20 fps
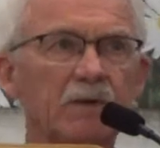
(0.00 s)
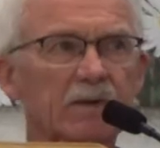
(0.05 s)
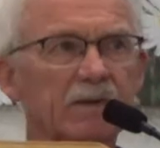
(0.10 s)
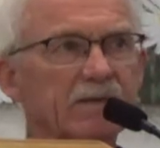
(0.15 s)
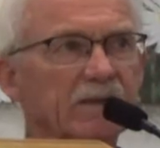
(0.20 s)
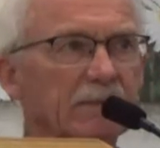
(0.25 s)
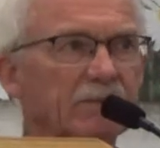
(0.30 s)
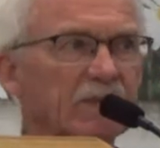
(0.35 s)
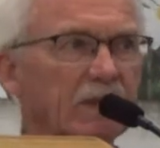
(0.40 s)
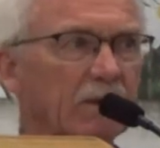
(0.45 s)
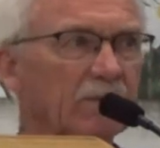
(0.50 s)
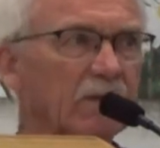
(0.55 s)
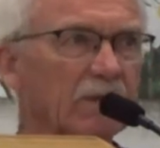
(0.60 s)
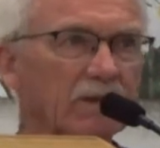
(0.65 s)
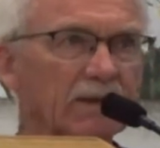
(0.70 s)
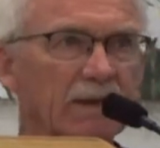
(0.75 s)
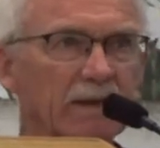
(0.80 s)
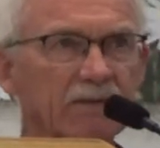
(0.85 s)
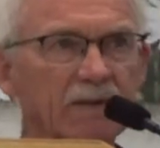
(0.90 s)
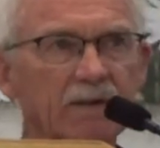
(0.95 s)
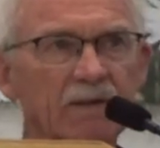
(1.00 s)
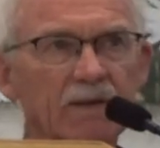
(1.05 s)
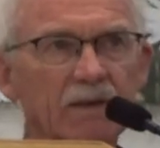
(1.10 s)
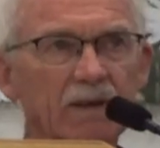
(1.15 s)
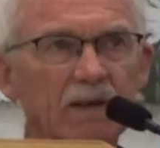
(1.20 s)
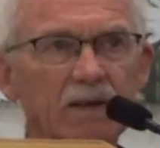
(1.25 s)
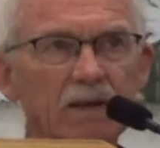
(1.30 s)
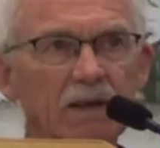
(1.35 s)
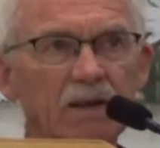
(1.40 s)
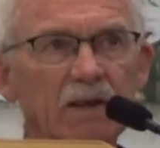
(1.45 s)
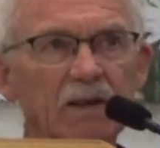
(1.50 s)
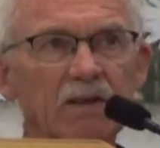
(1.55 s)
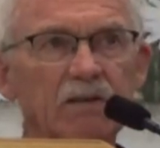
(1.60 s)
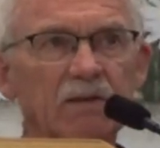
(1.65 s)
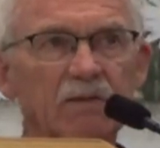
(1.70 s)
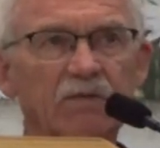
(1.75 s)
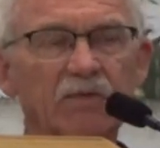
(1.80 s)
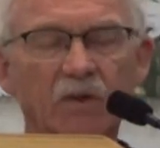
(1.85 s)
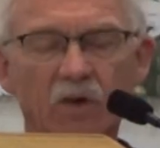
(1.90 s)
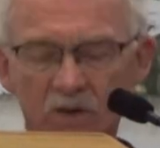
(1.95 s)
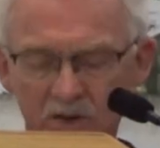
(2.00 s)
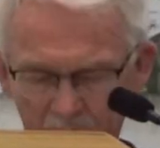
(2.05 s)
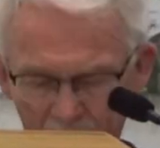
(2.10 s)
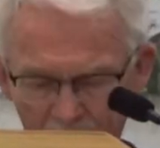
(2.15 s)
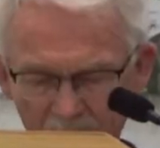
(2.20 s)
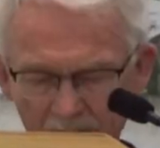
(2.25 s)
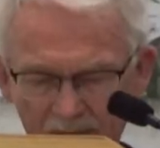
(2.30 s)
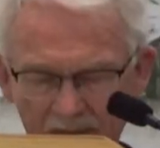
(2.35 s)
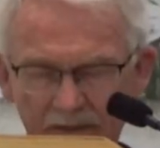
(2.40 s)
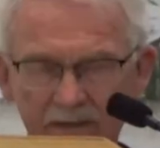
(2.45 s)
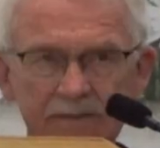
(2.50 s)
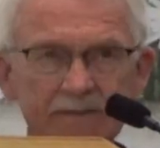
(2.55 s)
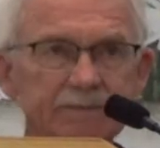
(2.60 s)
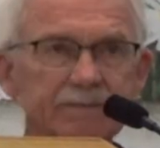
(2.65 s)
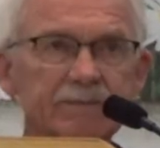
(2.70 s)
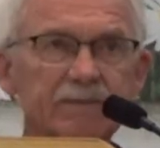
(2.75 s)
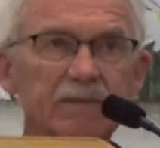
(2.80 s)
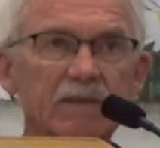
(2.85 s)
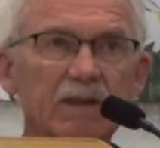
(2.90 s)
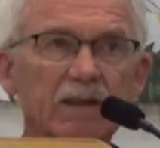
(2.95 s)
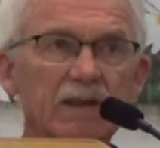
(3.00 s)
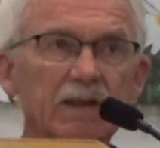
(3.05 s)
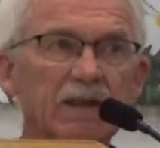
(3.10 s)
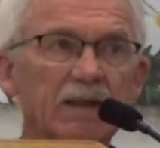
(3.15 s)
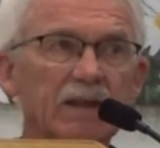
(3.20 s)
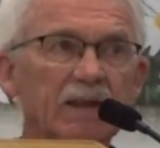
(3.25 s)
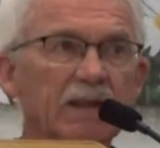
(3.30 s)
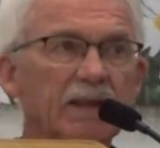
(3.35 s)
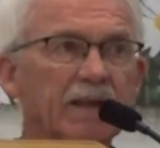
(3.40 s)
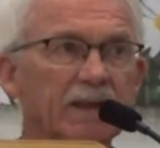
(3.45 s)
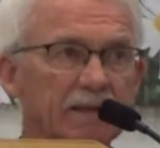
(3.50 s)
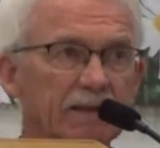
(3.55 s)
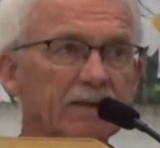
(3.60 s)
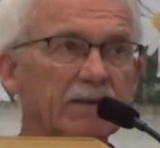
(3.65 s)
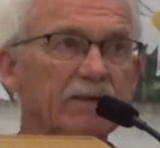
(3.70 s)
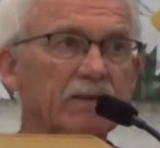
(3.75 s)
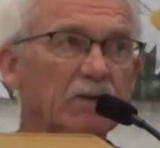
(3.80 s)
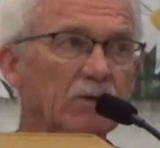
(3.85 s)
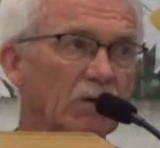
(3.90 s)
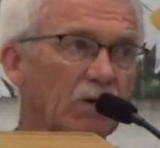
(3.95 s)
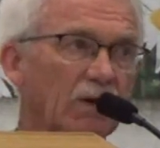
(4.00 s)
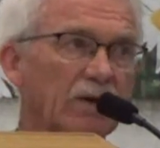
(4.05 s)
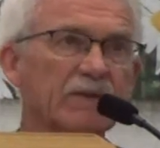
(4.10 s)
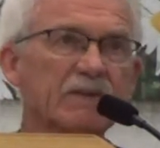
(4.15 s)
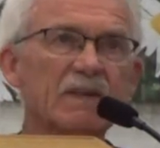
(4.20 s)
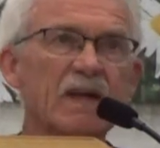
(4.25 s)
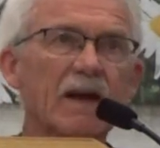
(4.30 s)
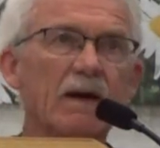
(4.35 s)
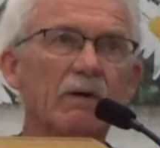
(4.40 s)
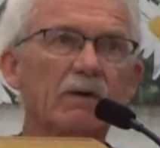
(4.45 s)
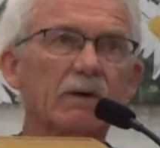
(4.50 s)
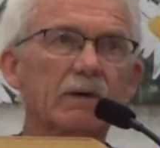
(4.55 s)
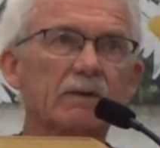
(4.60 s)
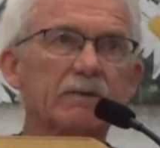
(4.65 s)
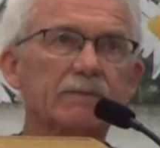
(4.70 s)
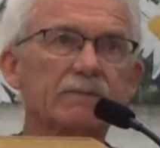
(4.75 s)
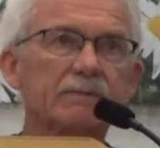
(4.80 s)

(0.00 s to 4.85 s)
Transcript: on September 11th, the first plane hit the North Tower.